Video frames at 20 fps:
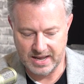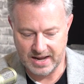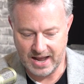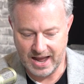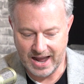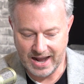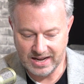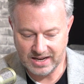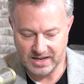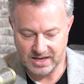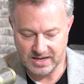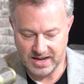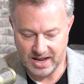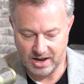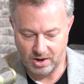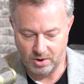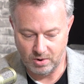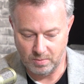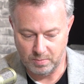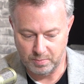And I can
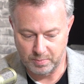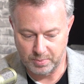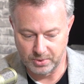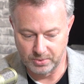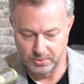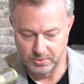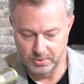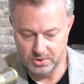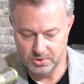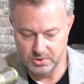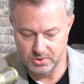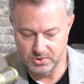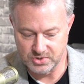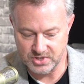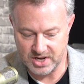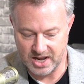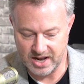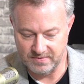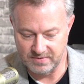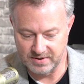now
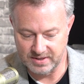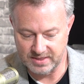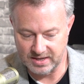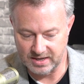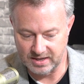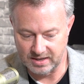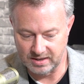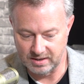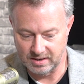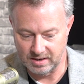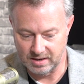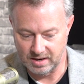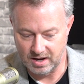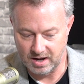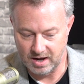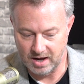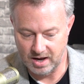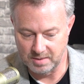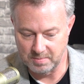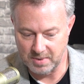peruse everything
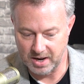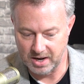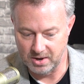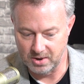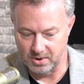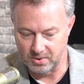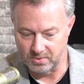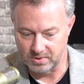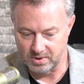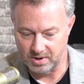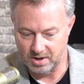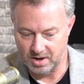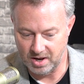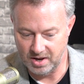on my own.